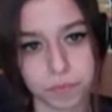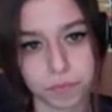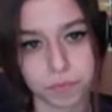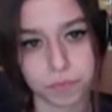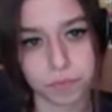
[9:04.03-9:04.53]

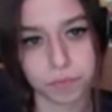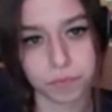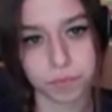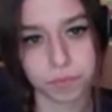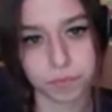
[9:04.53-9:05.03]

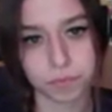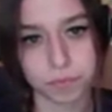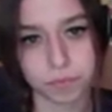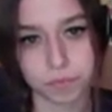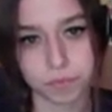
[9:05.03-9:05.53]

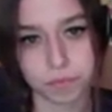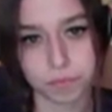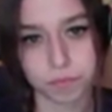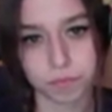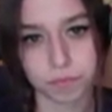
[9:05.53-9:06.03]

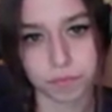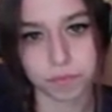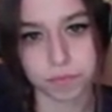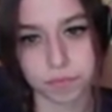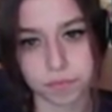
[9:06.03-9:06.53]

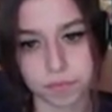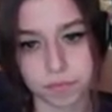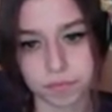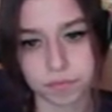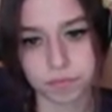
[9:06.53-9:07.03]

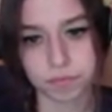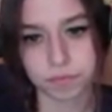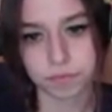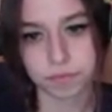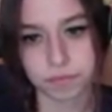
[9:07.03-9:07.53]

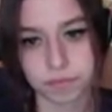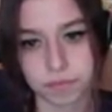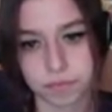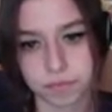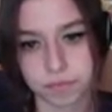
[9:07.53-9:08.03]

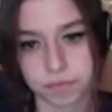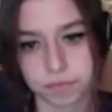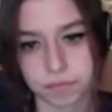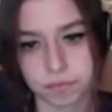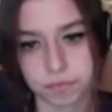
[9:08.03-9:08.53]

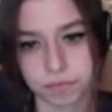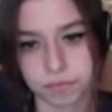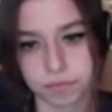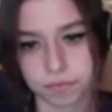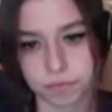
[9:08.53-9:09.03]

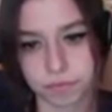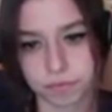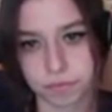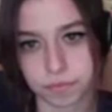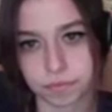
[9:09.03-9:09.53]

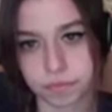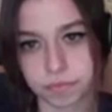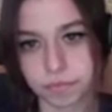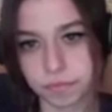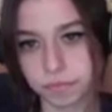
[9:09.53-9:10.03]

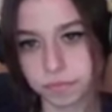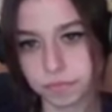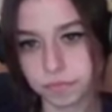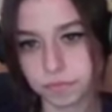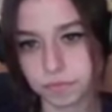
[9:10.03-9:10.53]

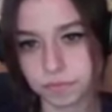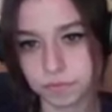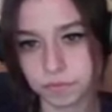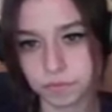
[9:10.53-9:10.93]
The person shown says nothing.